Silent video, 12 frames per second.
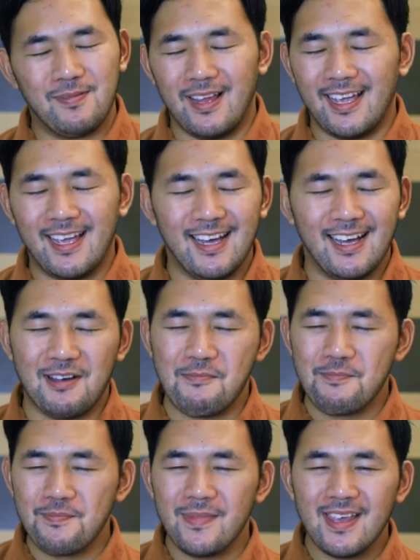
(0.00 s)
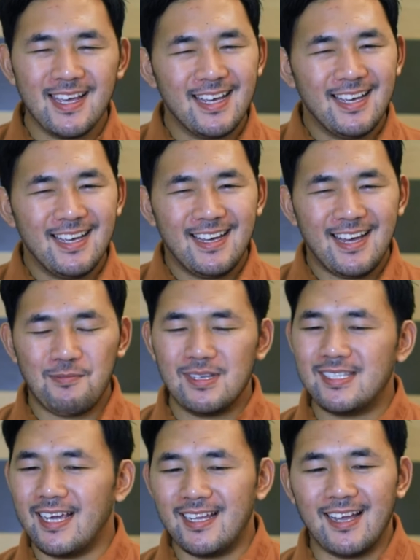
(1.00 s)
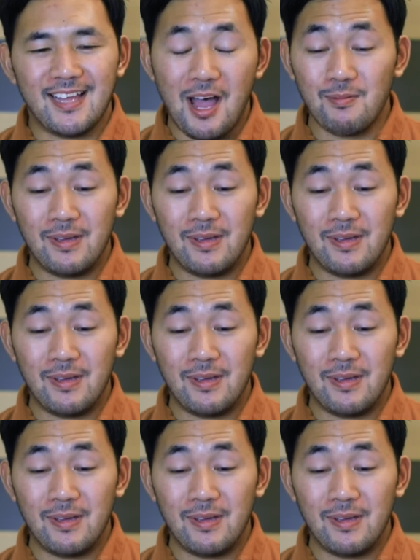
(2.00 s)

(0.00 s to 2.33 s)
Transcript: Like, I'm gonna say that I'm